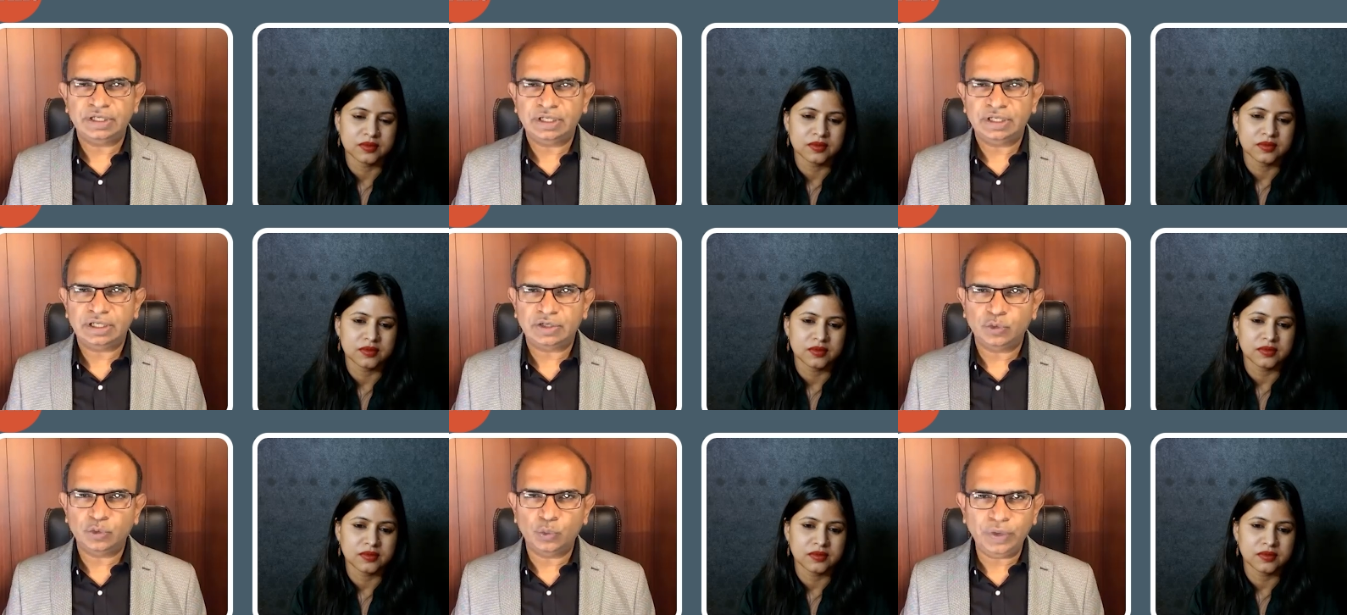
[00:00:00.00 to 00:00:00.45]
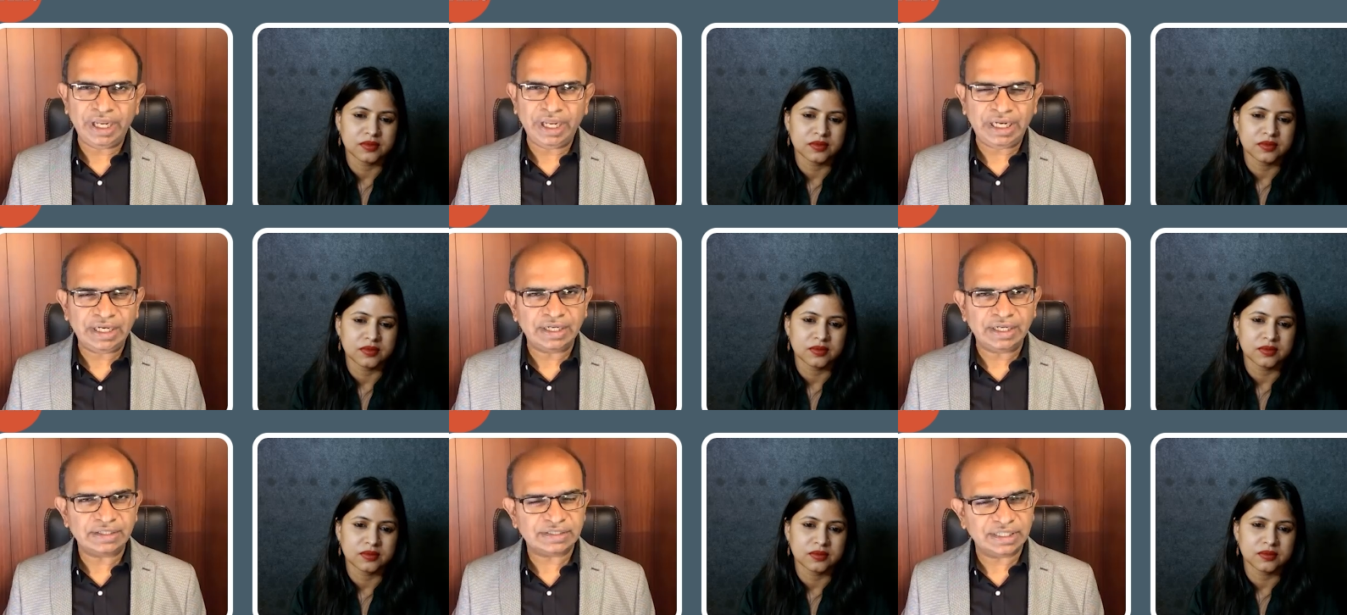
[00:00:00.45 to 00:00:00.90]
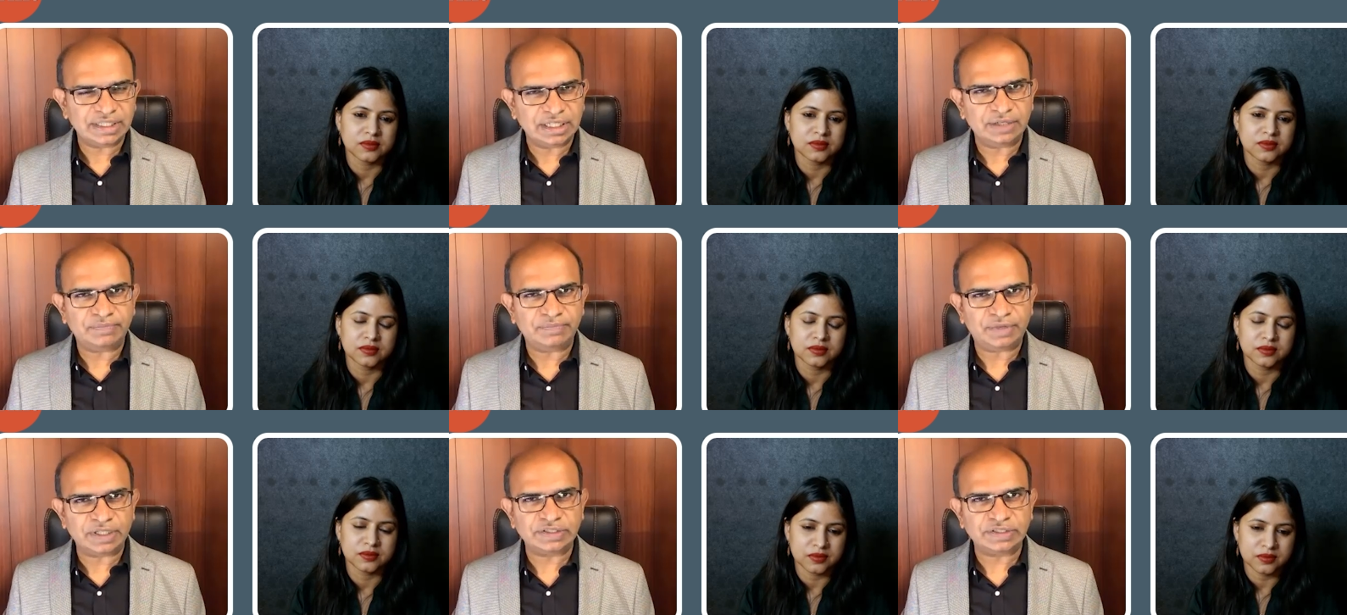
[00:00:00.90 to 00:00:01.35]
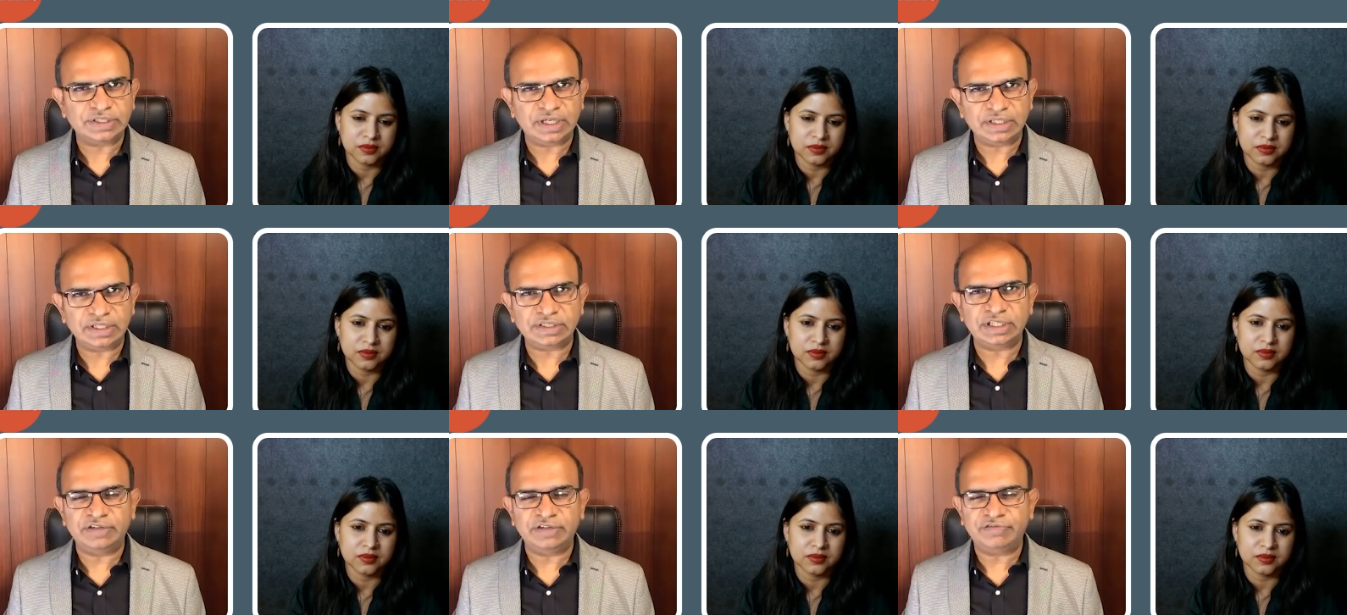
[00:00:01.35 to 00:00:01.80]
Speaker 1: weakness in the muscles,
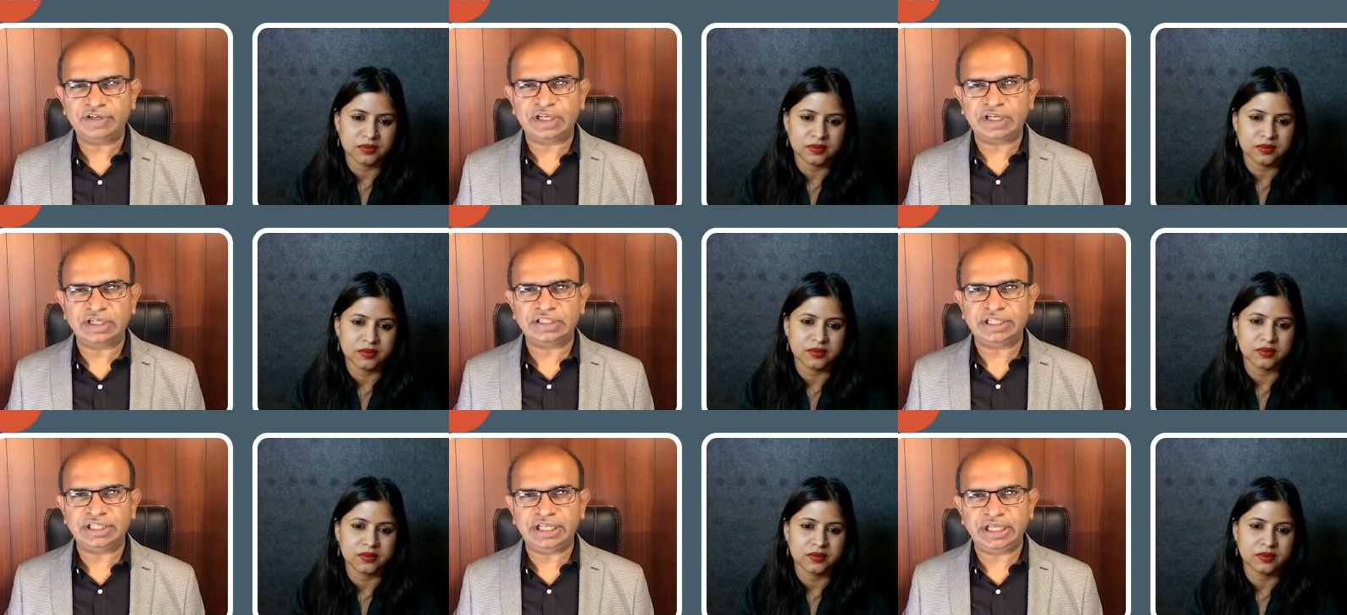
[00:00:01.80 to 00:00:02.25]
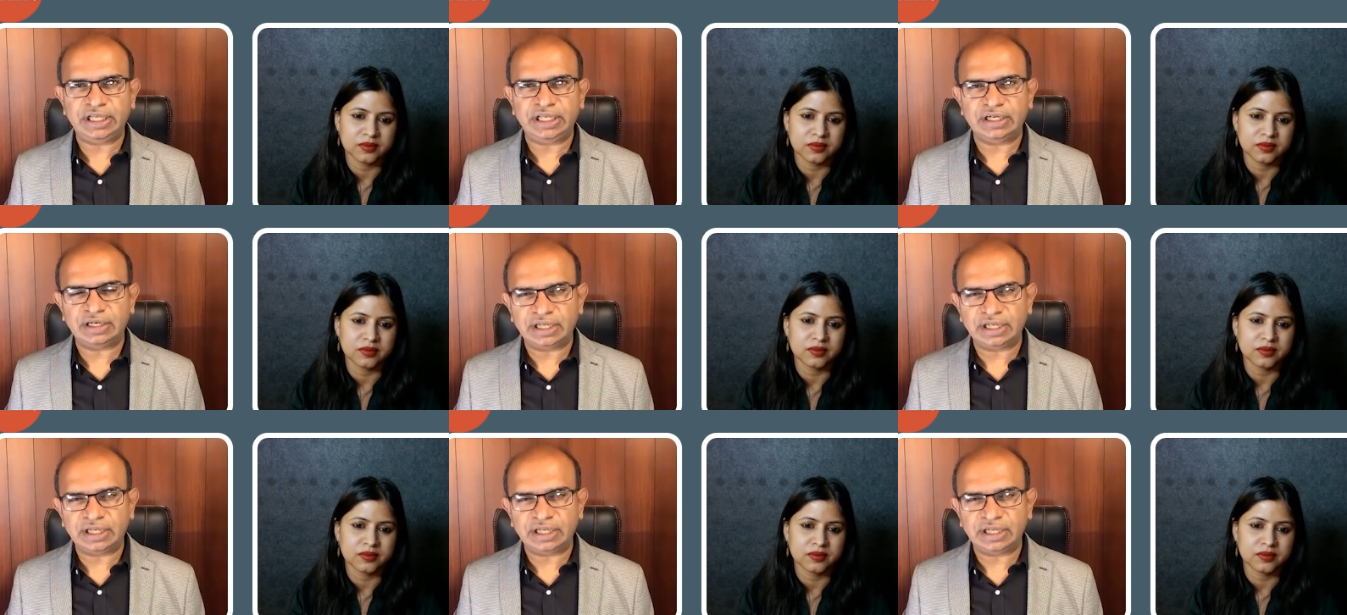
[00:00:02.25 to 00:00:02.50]
difficulty in